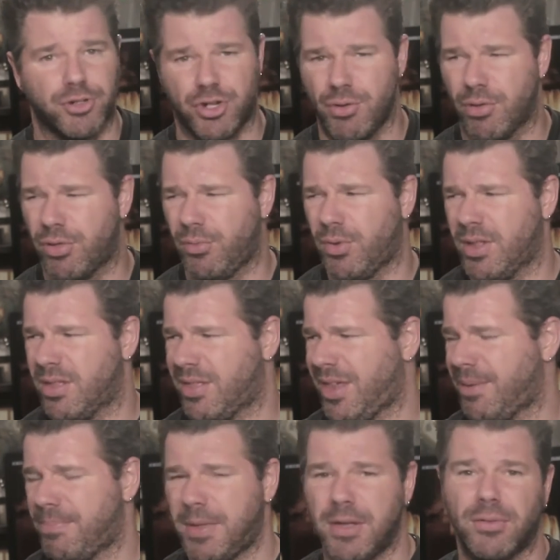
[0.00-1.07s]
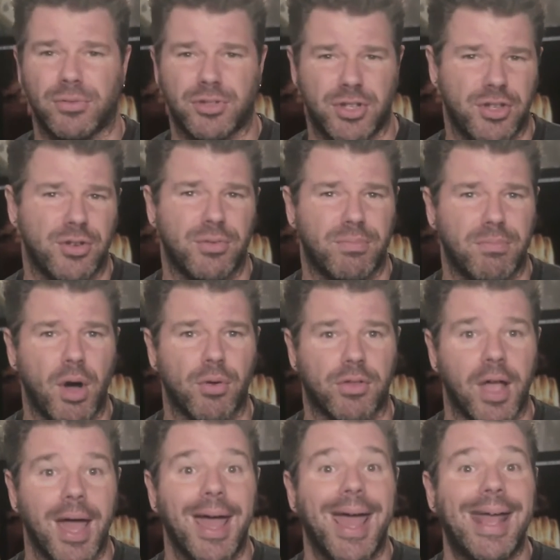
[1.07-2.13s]
Choose the ones that appeal to you most
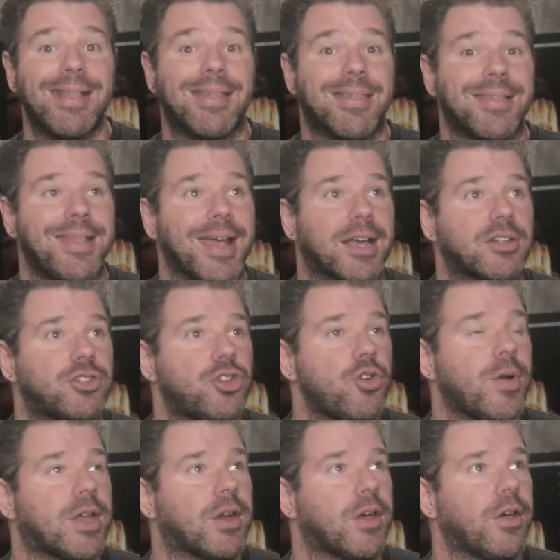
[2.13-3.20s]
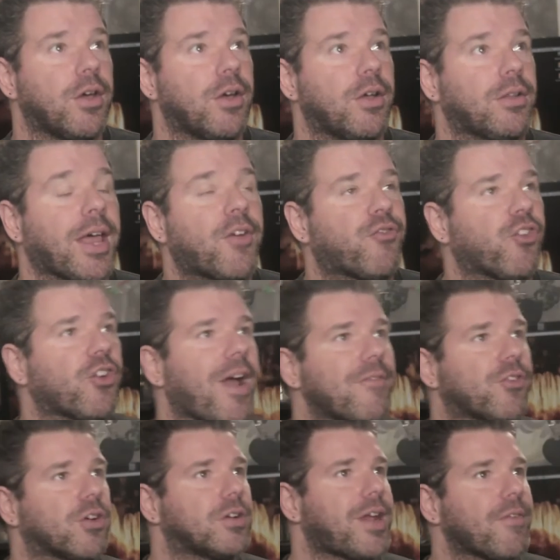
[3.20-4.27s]
and stick to it like
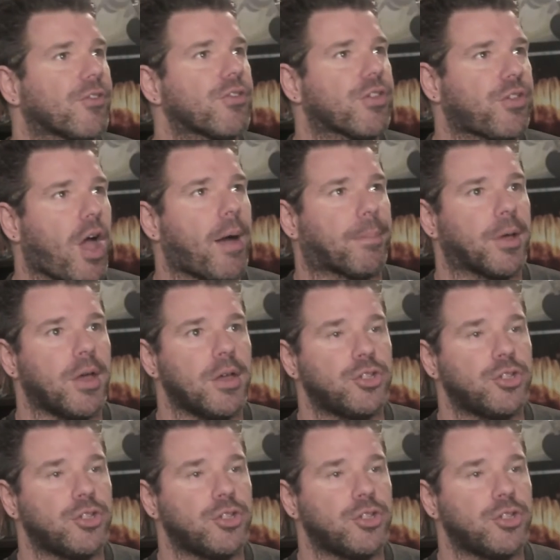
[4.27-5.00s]
forever. Never stop.